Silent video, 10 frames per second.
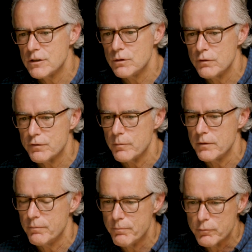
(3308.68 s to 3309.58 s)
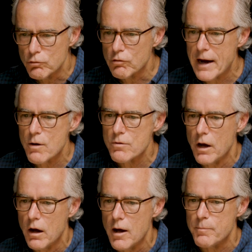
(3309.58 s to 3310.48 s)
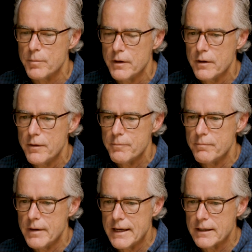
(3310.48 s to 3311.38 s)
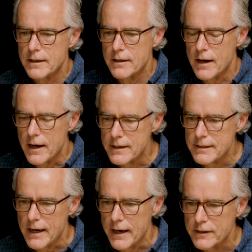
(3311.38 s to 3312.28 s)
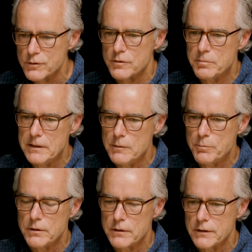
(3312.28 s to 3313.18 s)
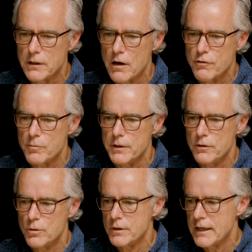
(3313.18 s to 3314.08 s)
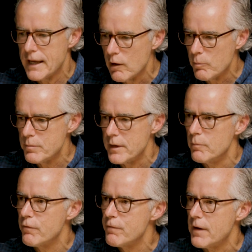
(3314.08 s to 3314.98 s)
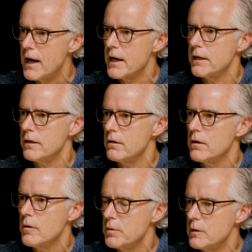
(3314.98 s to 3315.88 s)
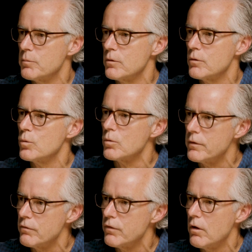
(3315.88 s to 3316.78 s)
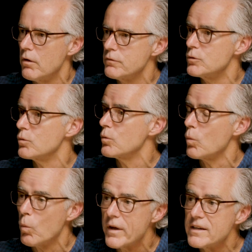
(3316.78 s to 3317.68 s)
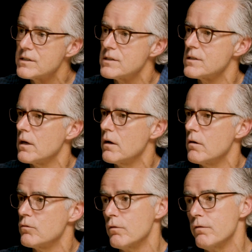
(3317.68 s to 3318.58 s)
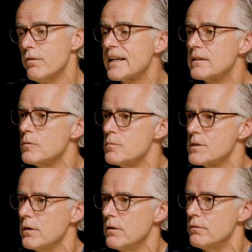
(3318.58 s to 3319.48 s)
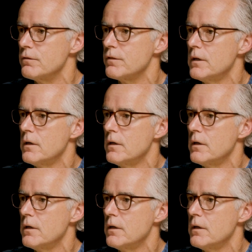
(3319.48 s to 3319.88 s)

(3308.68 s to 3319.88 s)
to, from the ground up, make contacts with people in government who could help them find people who were involved or who were witnesses of or victims of